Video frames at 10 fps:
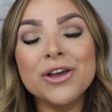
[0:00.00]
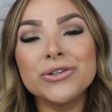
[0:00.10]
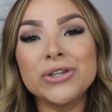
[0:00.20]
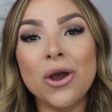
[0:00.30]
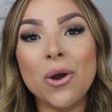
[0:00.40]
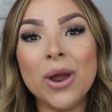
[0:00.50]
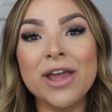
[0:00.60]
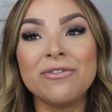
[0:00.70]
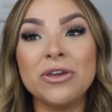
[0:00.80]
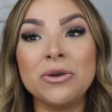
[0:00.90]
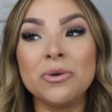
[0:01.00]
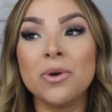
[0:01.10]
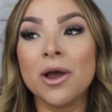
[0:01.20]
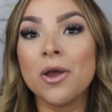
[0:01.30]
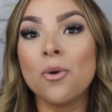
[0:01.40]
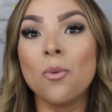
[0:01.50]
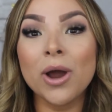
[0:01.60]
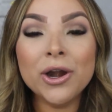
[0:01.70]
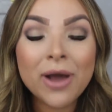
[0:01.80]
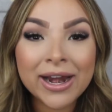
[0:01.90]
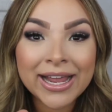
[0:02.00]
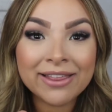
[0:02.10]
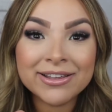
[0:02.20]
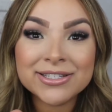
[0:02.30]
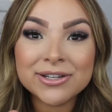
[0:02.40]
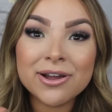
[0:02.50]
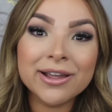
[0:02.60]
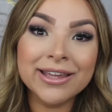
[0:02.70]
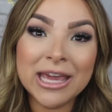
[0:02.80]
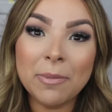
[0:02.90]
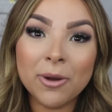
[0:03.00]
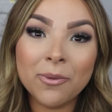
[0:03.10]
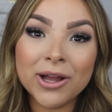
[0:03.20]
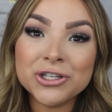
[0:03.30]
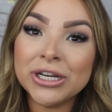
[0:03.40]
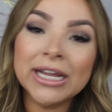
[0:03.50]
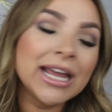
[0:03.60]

So if you want to know how to get this look, keep on watching.